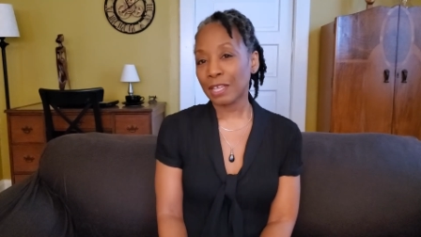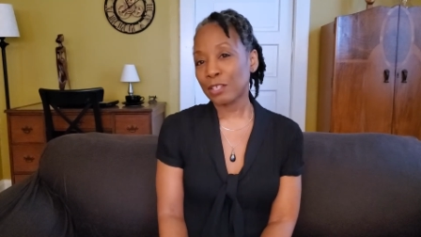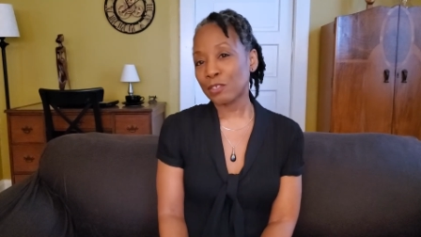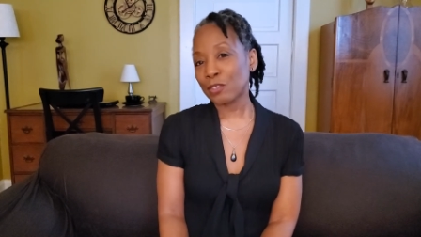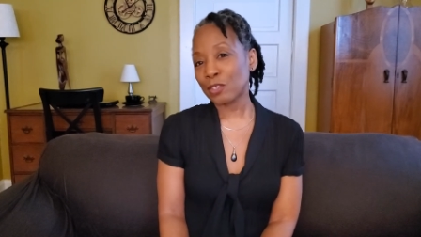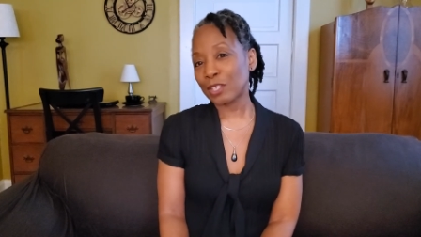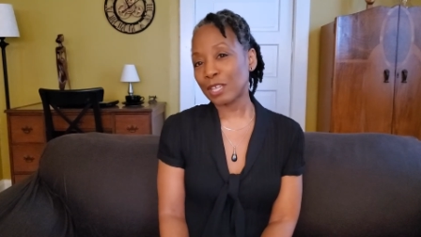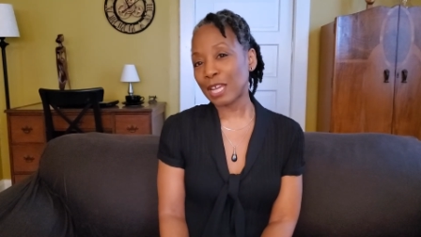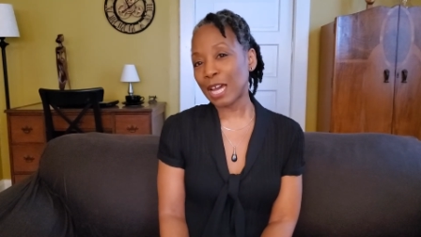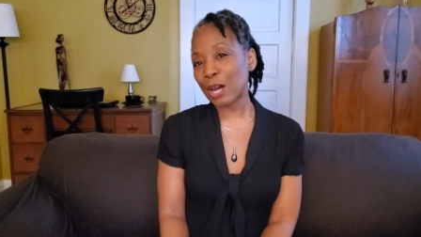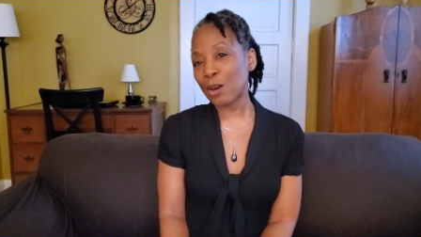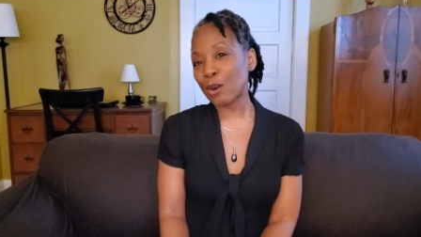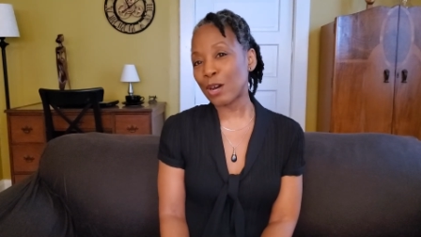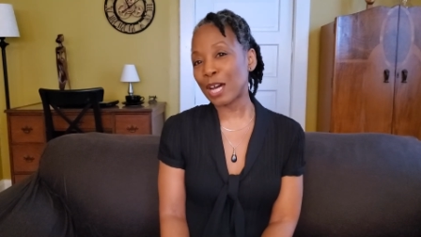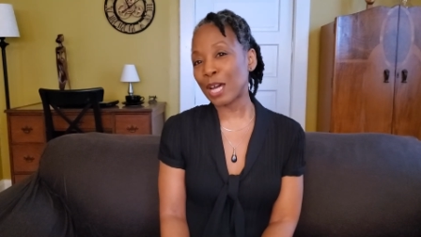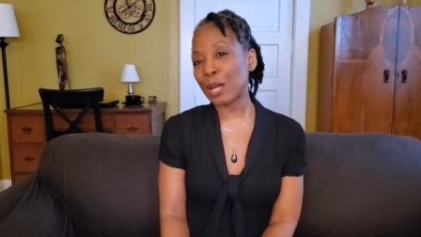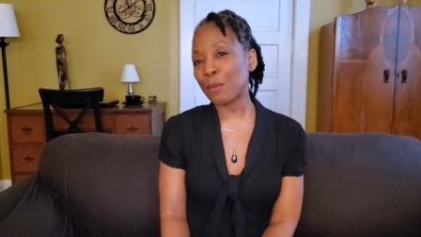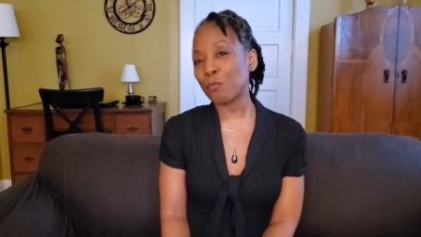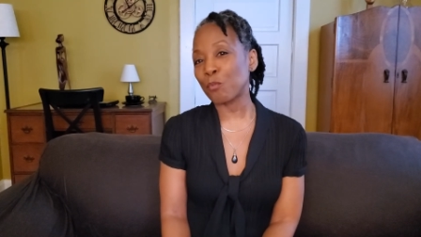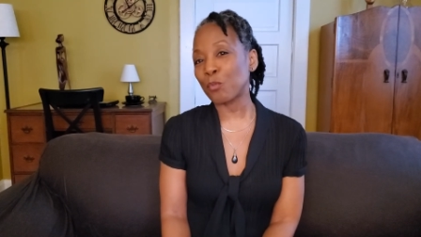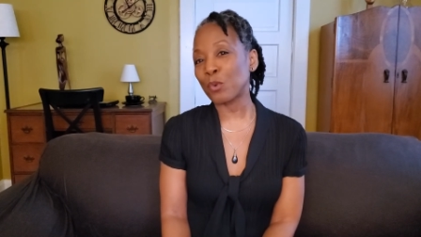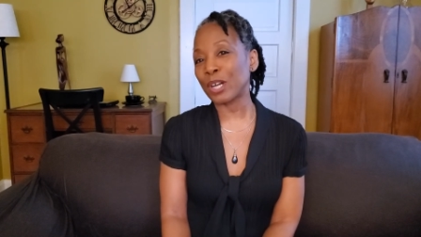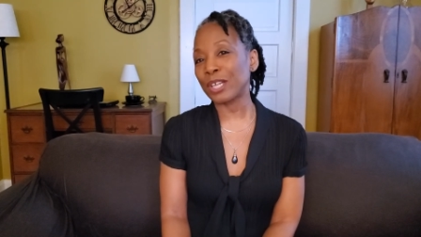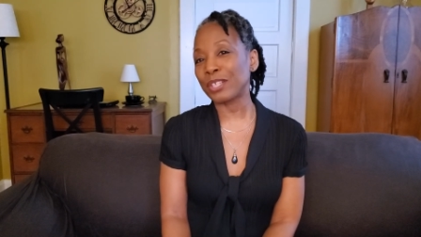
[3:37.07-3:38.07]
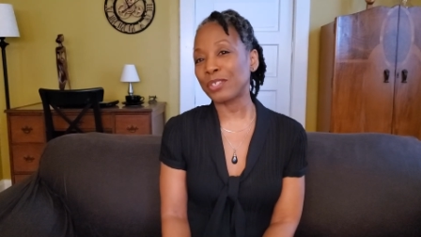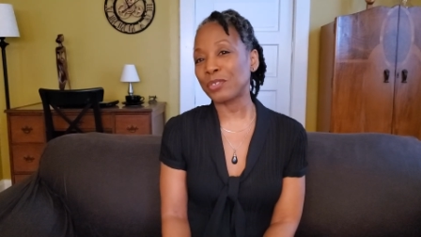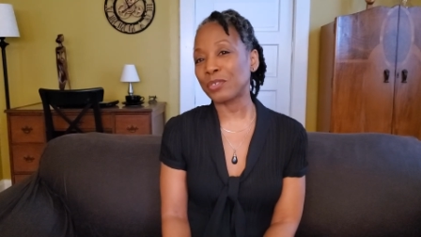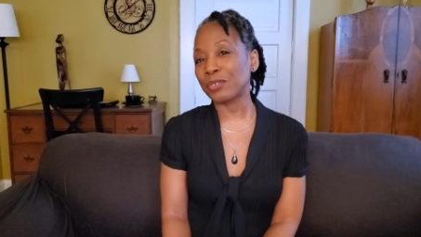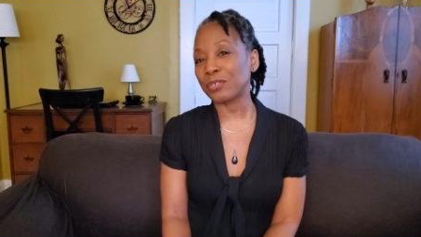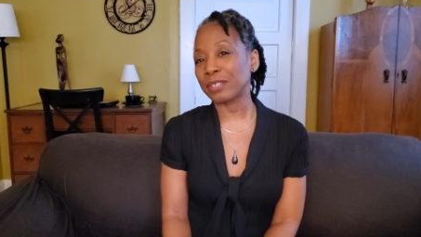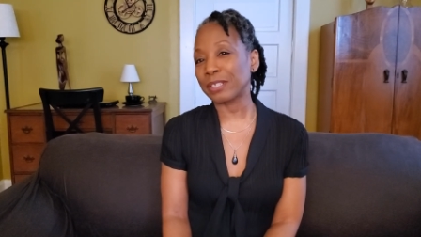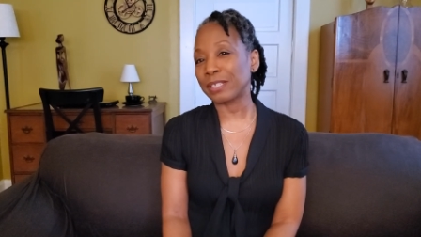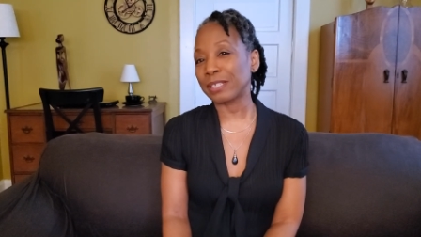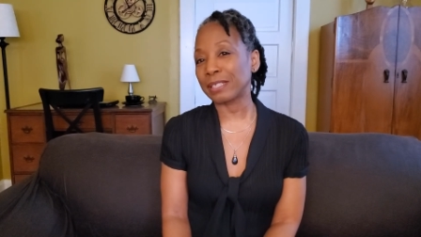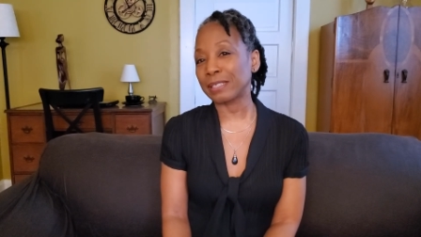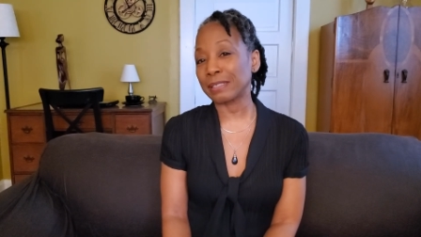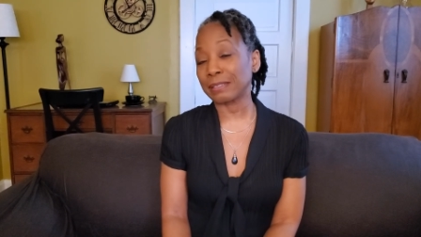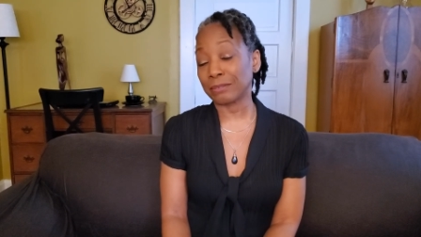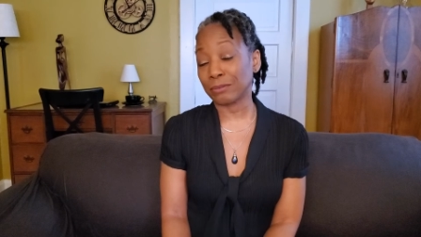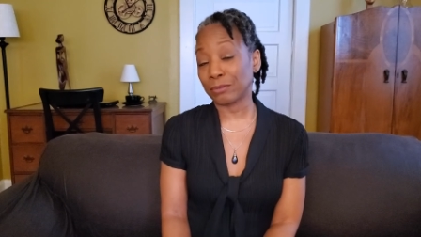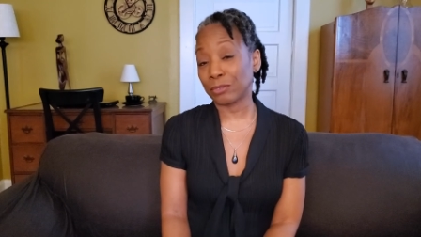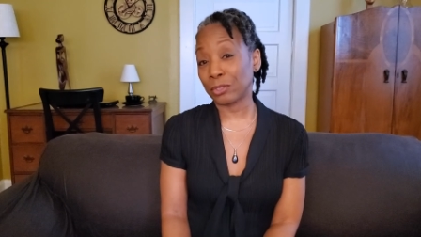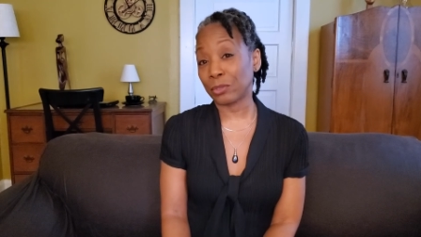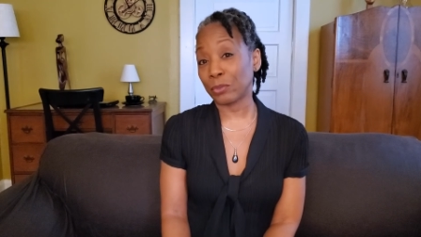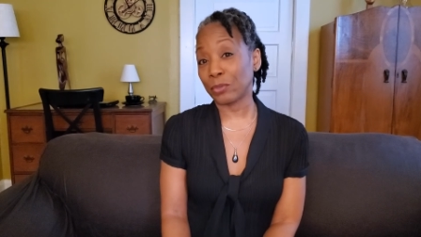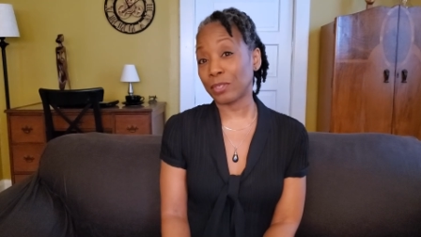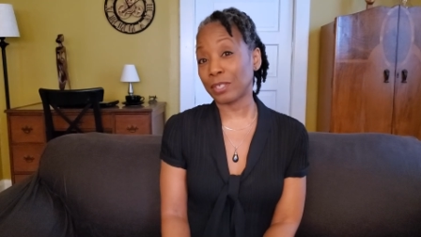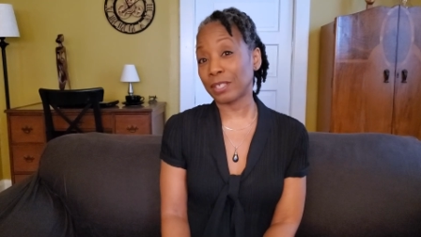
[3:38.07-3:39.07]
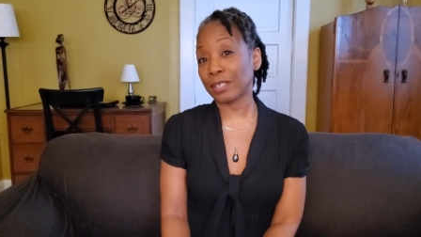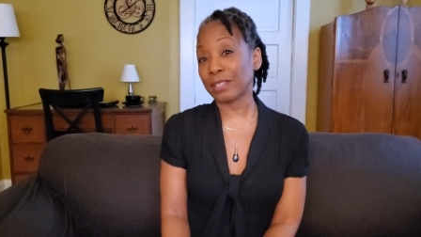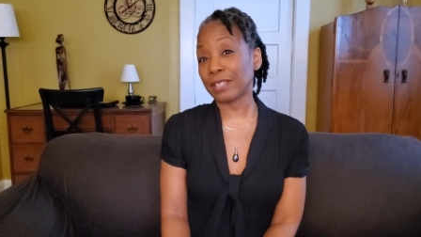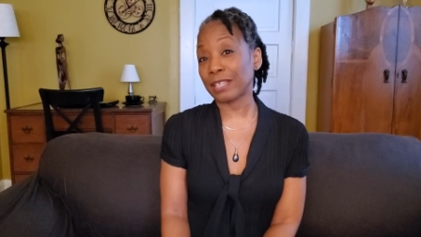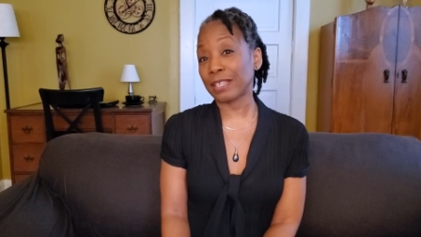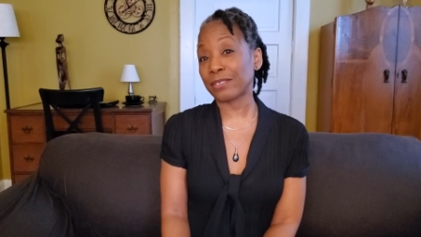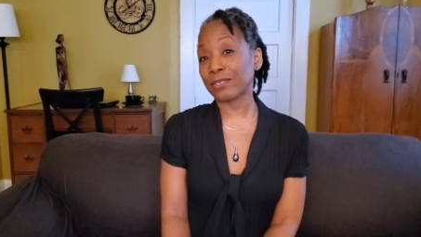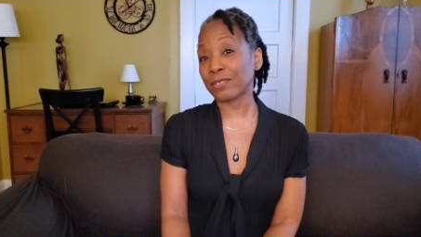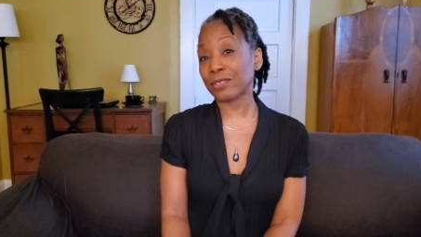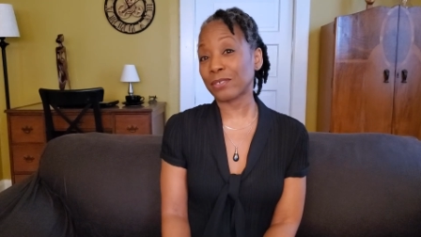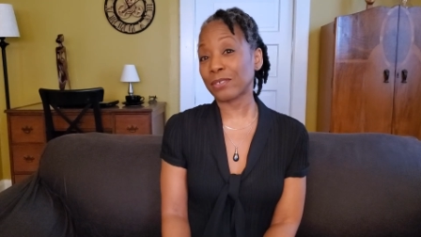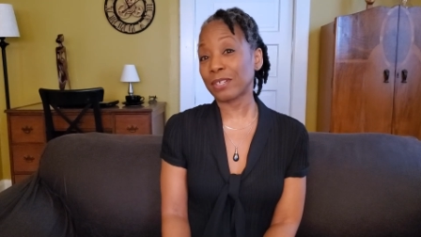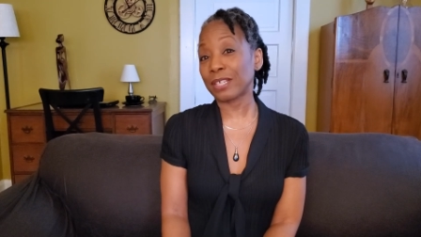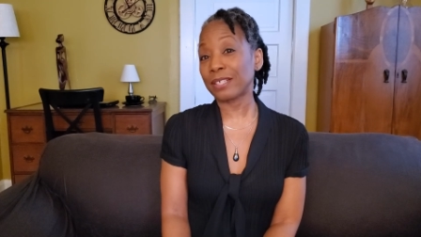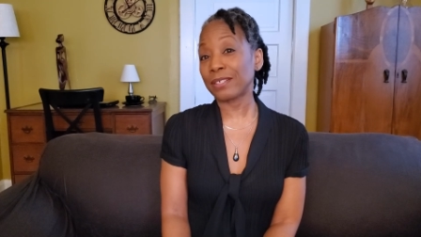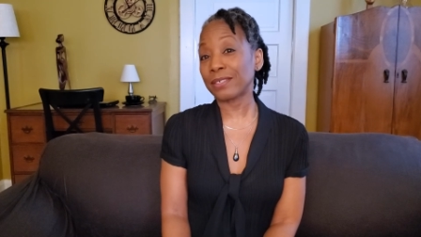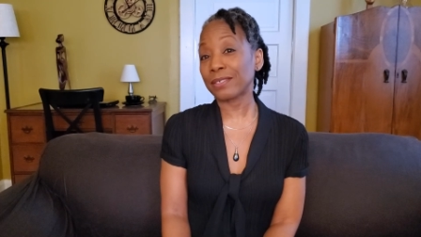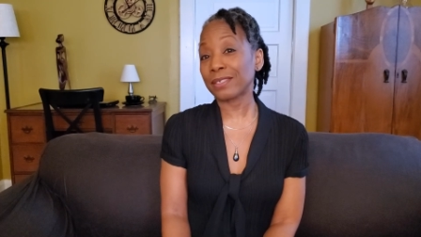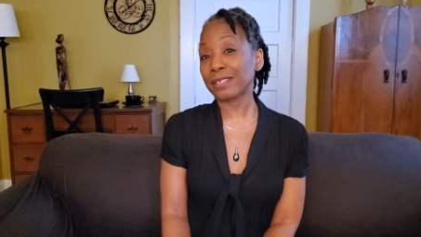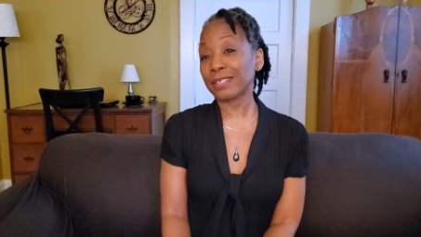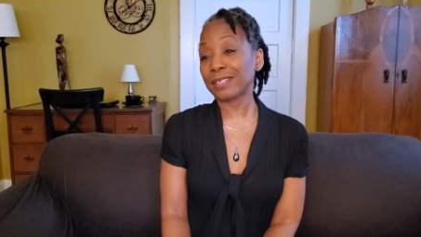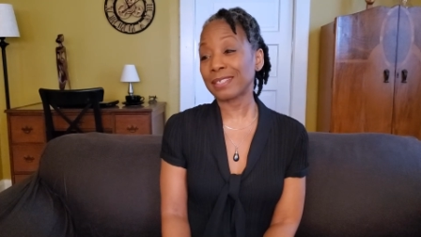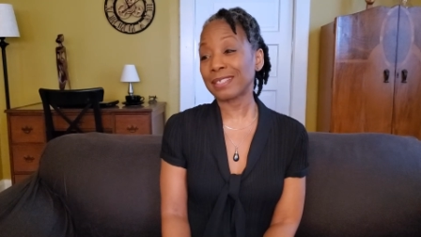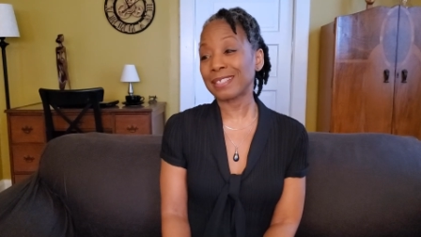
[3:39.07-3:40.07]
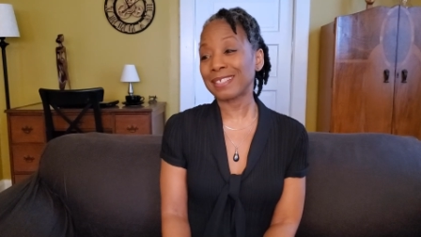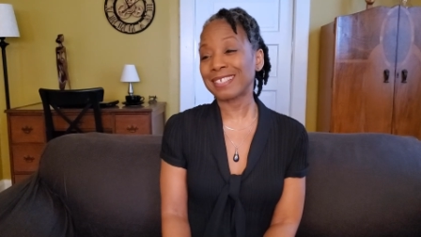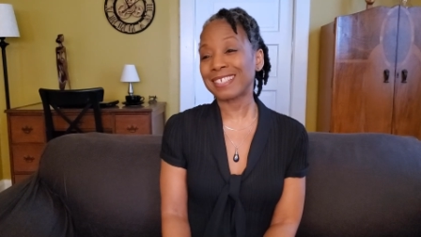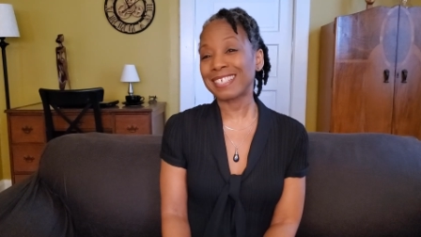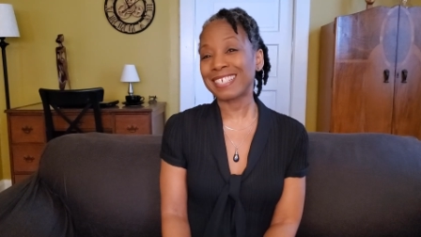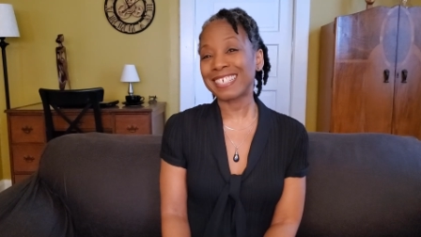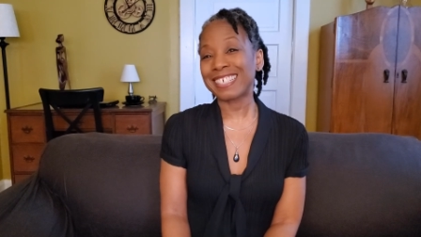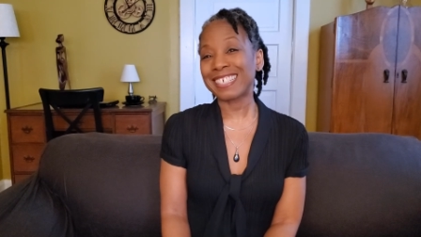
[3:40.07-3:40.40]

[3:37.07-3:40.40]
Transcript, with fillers: So now I'm wondering, do you think that's crazy?